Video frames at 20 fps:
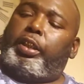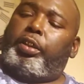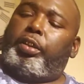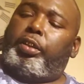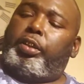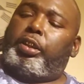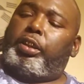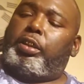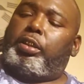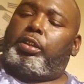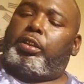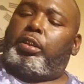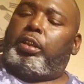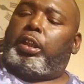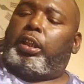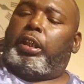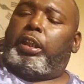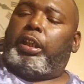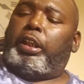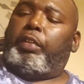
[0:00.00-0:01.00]
and you
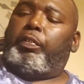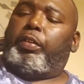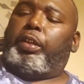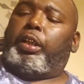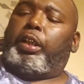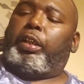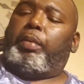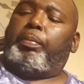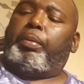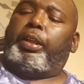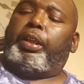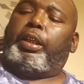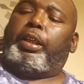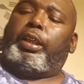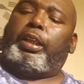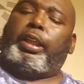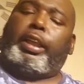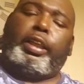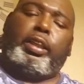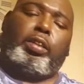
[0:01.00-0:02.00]
just leave a
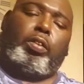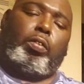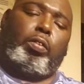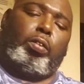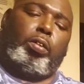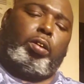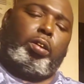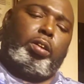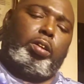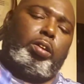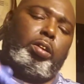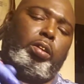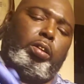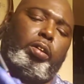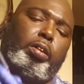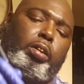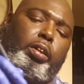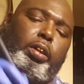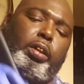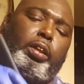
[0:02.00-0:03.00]
comment. I'd like to
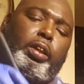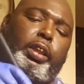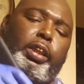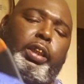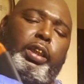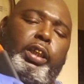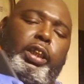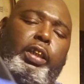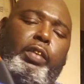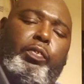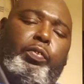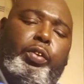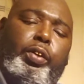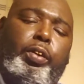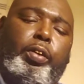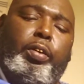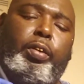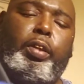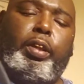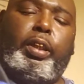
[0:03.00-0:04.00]
order, and
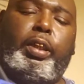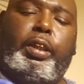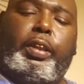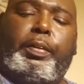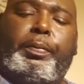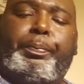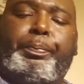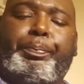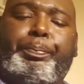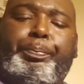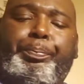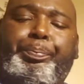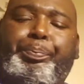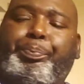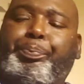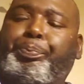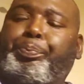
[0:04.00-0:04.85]
leave your